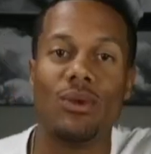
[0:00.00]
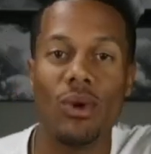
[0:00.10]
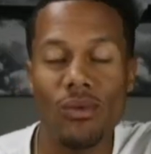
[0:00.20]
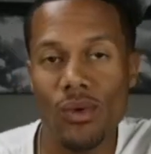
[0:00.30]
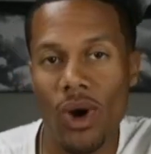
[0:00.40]
And
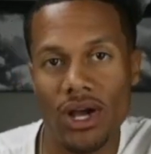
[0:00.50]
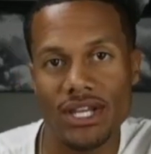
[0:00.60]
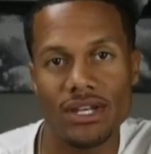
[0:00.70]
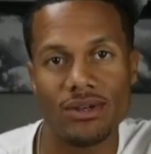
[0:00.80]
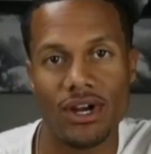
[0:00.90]
when we
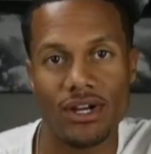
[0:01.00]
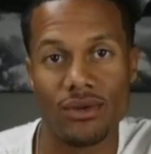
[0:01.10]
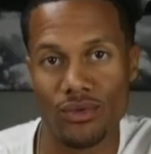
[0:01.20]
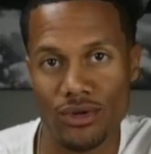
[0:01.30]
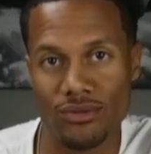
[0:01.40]
walk into
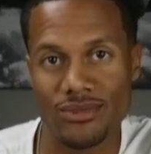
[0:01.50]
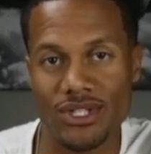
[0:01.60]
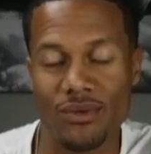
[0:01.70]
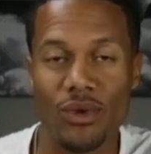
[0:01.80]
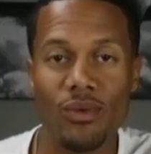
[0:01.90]
darker
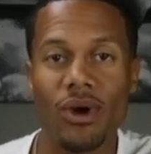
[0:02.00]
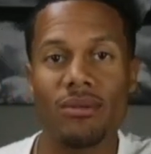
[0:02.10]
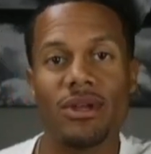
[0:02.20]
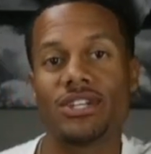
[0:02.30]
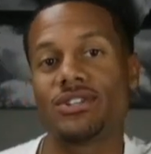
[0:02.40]
rooms, we want
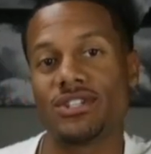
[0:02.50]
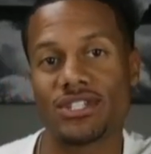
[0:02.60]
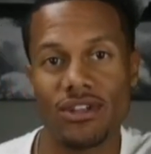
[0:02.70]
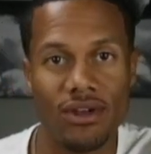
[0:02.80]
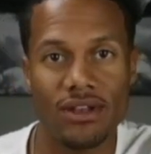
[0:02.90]
to make sure to
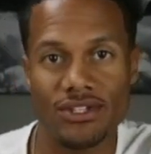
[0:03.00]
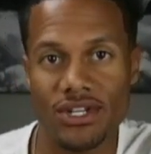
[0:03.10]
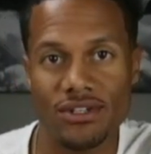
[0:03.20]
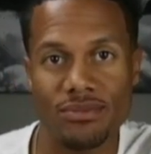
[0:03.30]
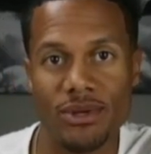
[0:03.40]
slow down the
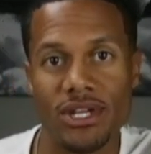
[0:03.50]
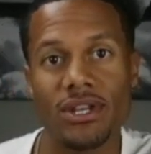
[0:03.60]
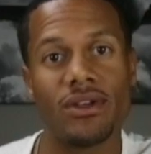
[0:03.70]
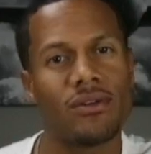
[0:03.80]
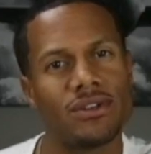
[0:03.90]
shutter
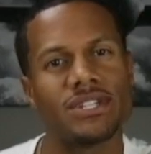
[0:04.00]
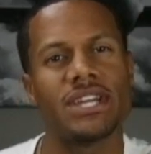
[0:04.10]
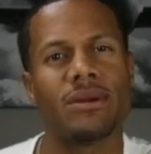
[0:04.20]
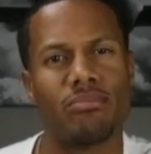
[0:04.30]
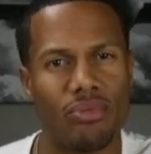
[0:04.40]
speed in order to
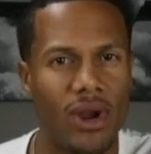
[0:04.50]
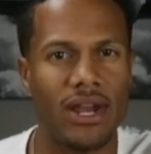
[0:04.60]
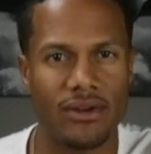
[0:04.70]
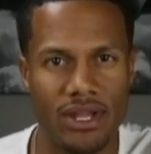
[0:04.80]
get a brighter